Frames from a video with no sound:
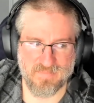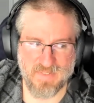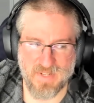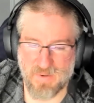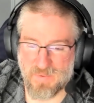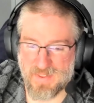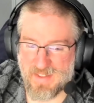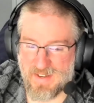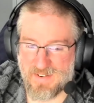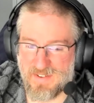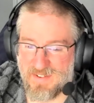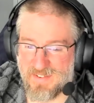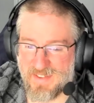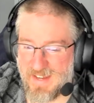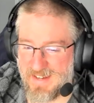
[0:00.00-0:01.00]
Without
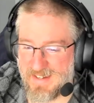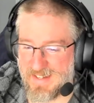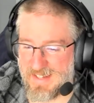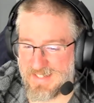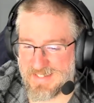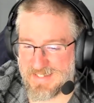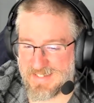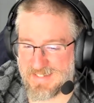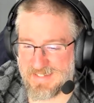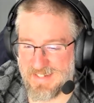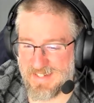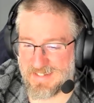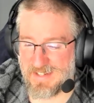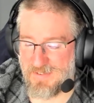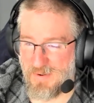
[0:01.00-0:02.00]
all that, it's
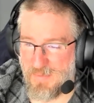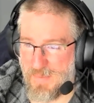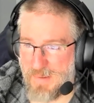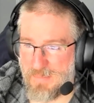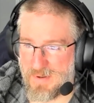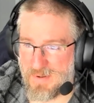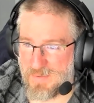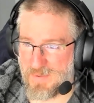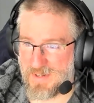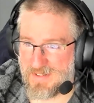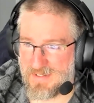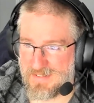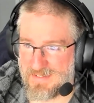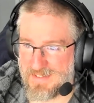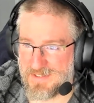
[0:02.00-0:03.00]
not going to remember what
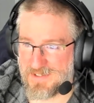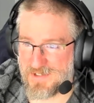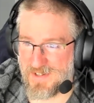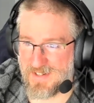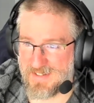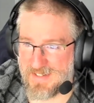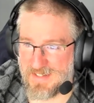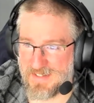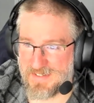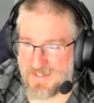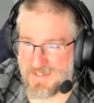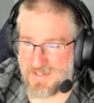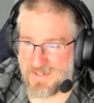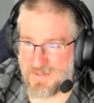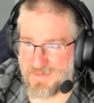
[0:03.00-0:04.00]
you're trying to tell it to
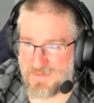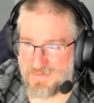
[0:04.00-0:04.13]
do.